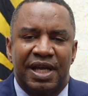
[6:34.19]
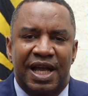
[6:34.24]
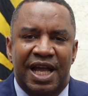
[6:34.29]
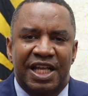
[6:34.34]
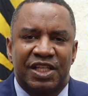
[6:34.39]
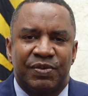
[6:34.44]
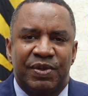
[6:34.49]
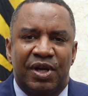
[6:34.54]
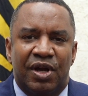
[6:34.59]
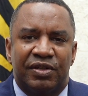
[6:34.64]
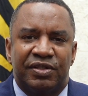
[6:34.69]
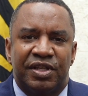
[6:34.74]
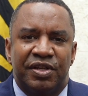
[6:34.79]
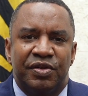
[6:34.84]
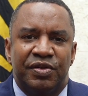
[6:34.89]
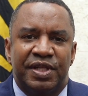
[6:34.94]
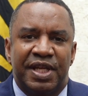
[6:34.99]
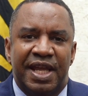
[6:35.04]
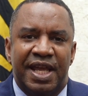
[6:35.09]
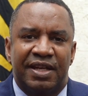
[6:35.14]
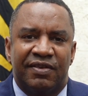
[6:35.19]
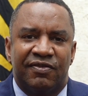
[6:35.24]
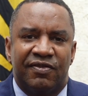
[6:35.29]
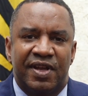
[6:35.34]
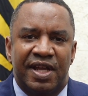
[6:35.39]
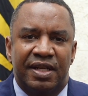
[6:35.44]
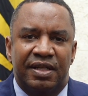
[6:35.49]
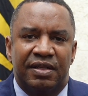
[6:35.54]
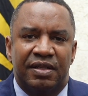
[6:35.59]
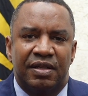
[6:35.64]
as we continue to
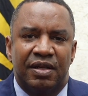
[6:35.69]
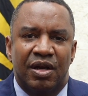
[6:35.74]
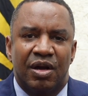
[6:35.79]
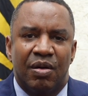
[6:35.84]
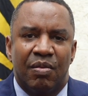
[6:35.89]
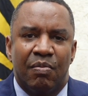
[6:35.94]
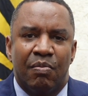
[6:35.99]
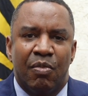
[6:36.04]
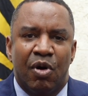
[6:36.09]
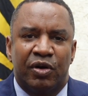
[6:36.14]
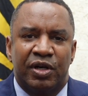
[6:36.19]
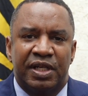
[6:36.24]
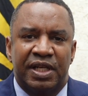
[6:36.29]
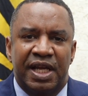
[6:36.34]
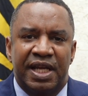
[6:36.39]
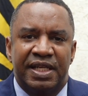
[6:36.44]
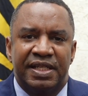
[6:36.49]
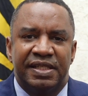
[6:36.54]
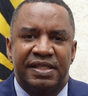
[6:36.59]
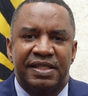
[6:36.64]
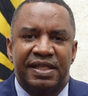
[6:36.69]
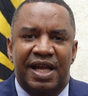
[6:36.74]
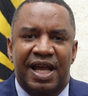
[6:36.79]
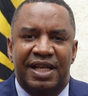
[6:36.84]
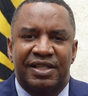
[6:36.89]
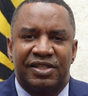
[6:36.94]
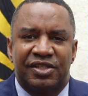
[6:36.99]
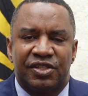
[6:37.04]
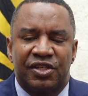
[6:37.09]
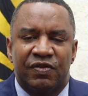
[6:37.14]
innovate, modernize,
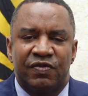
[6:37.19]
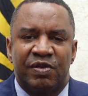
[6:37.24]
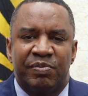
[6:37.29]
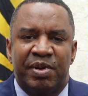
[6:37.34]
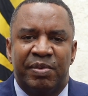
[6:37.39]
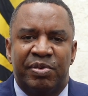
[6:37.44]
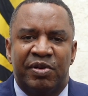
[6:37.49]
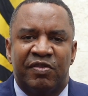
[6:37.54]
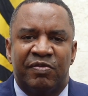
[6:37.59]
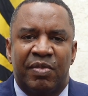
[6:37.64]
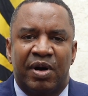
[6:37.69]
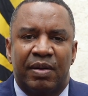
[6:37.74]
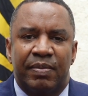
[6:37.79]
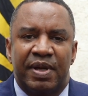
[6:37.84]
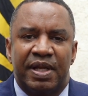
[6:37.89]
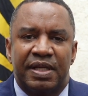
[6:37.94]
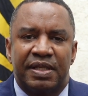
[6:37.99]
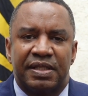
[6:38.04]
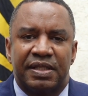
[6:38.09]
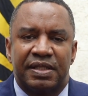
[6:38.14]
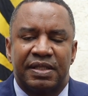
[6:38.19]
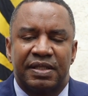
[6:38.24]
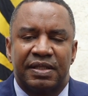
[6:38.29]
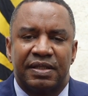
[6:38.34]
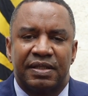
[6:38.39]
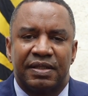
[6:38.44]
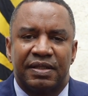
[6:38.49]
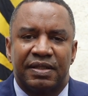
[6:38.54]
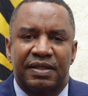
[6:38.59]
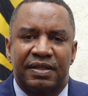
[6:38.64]
and serve the people of Barbados.
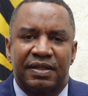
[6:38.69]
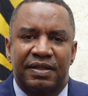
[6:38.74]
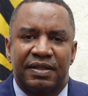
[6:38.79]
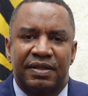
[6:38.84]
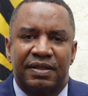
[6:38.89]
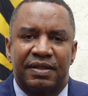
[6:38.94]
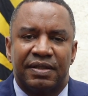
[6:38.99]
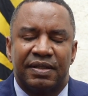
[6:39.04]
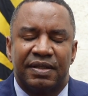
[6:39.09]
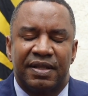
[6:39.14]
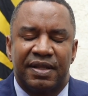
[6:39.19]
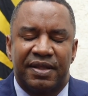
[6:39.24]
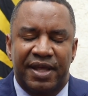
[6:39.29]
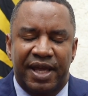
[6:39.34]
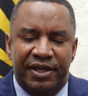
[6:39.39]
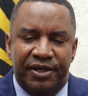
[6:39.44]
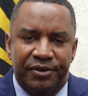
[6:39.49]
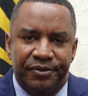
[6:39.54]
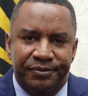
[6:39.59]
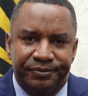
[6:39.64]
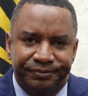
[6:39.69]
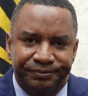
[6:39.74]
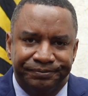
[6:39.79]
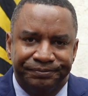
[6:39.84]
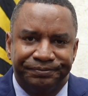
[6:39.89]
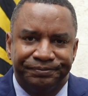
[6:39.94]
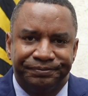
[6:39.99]
Thank you.